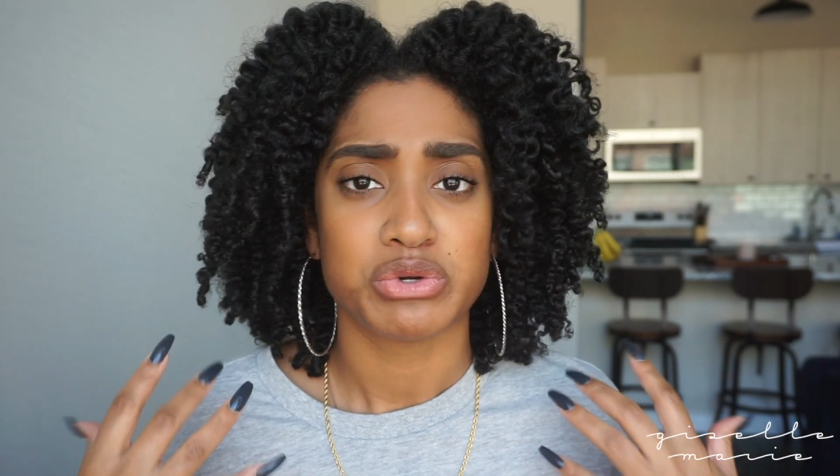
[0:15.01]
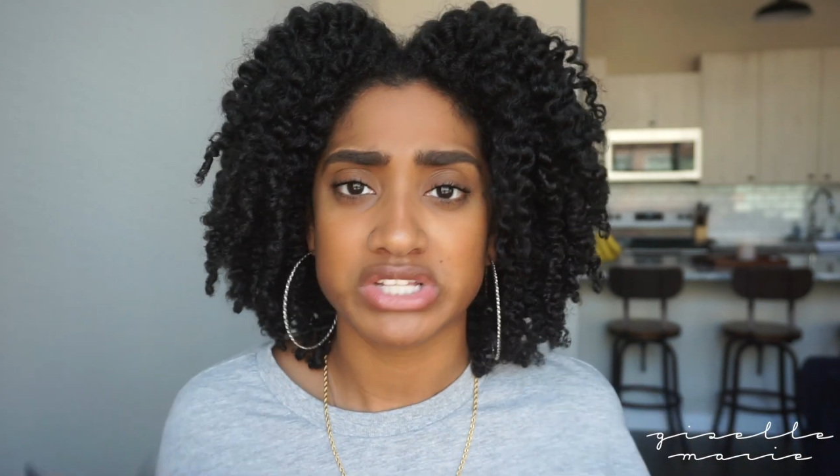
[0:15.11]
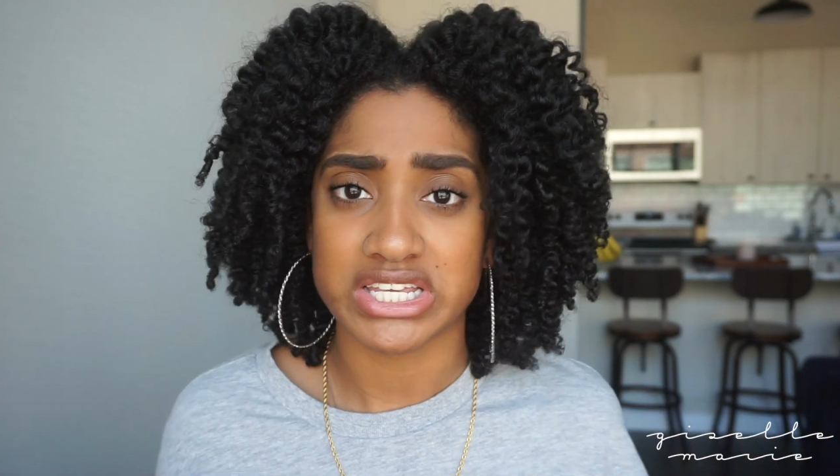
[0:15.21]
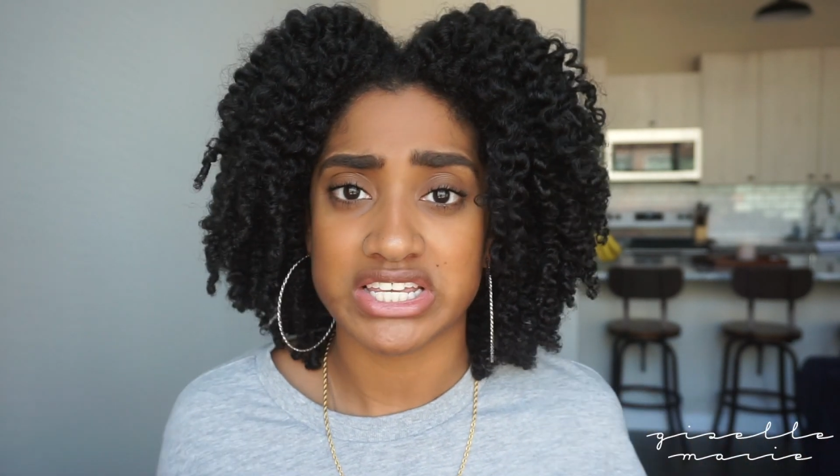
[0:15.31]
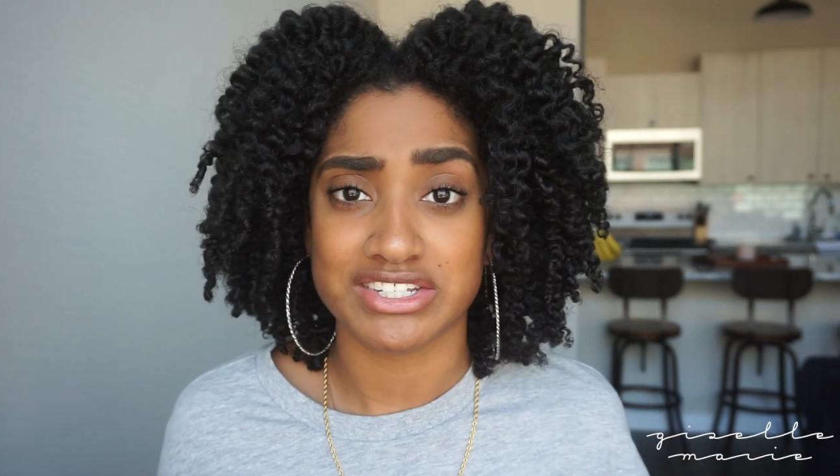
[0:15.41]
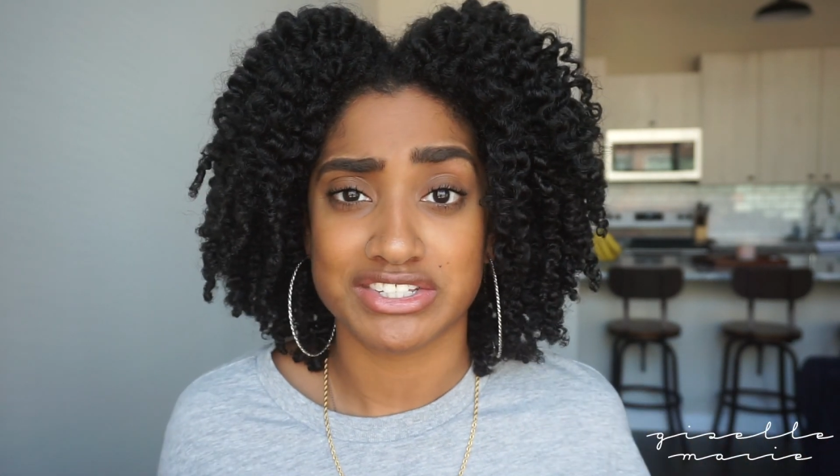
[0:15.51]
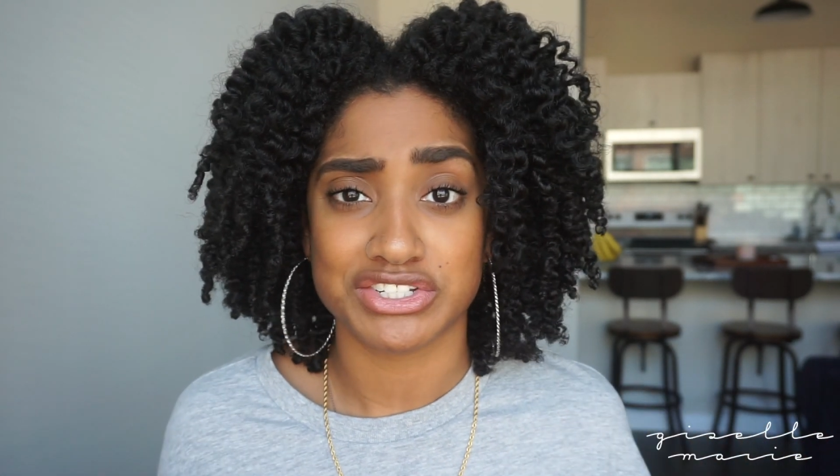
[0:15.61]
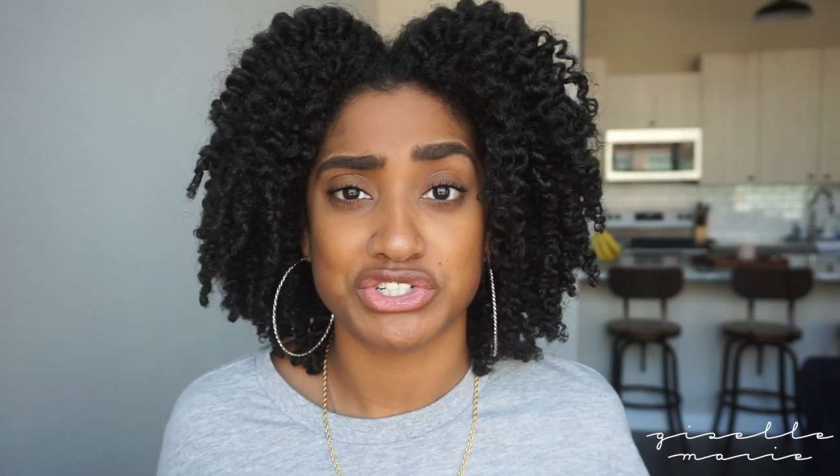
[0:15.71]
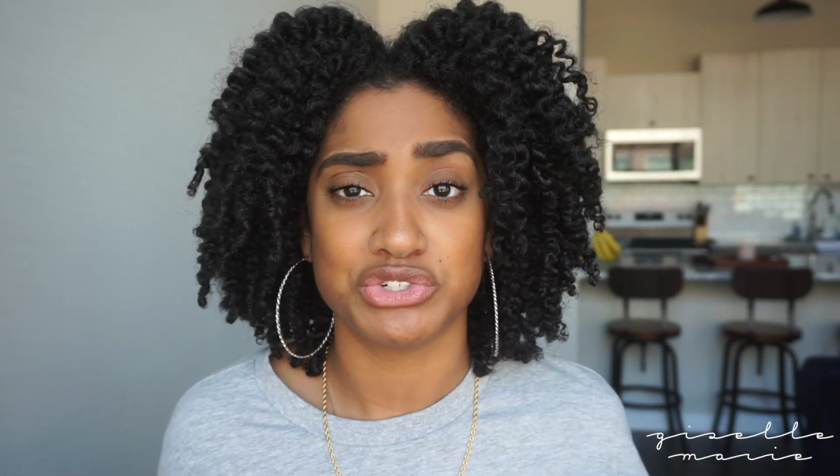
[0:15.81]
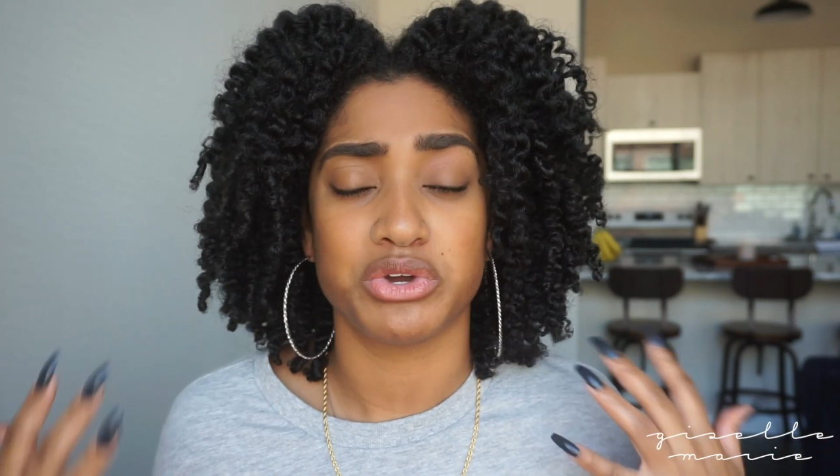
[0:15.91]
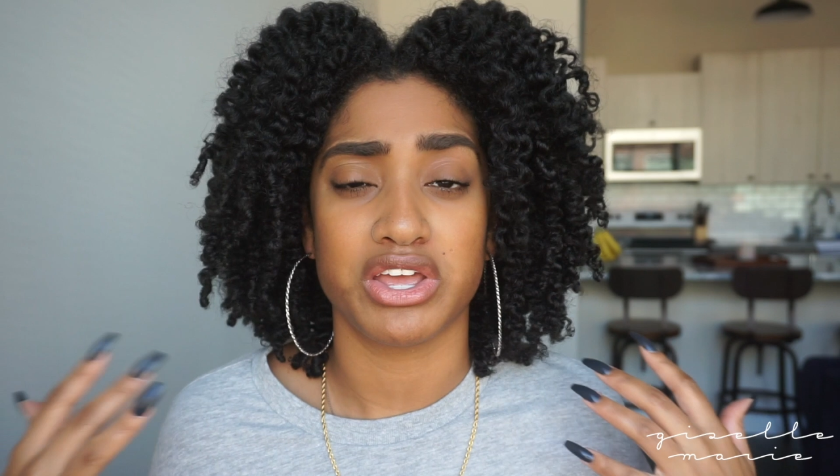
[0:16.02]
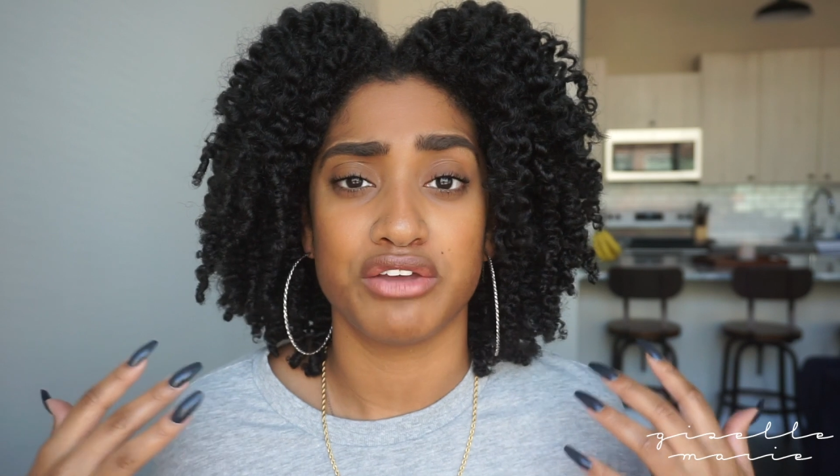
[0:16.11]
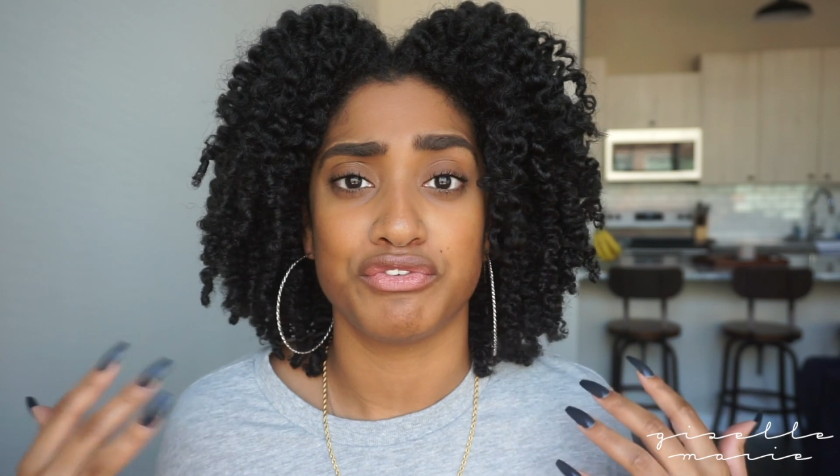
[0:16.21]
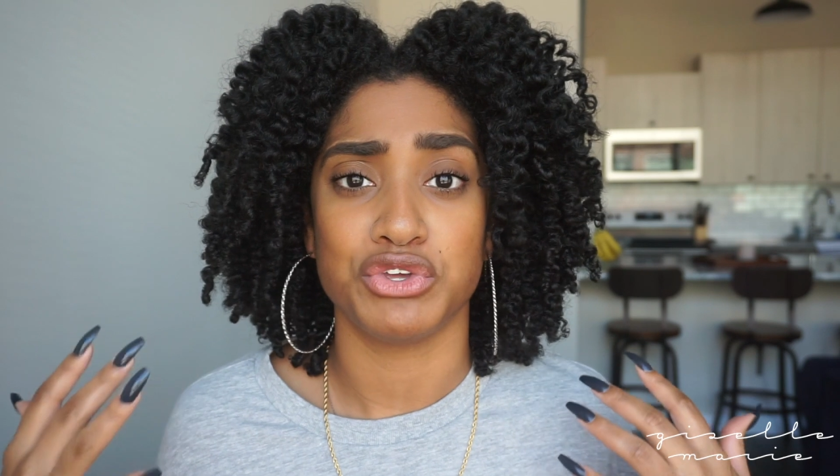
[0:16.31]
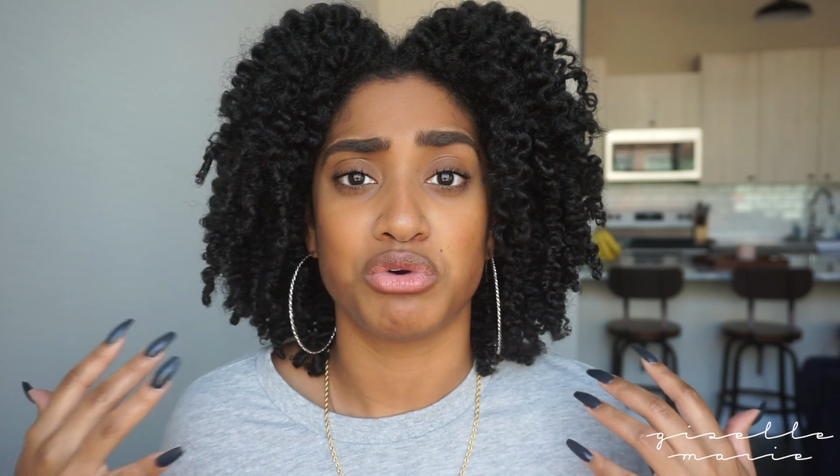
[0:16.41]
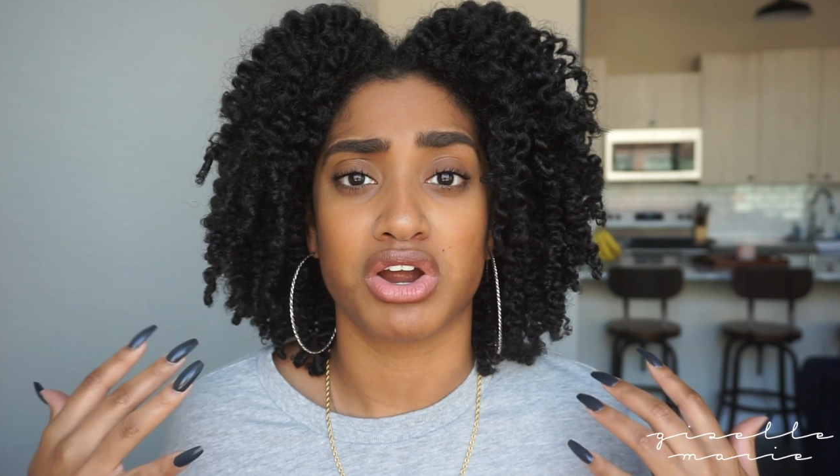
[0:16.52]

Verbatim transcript: really easy to do if you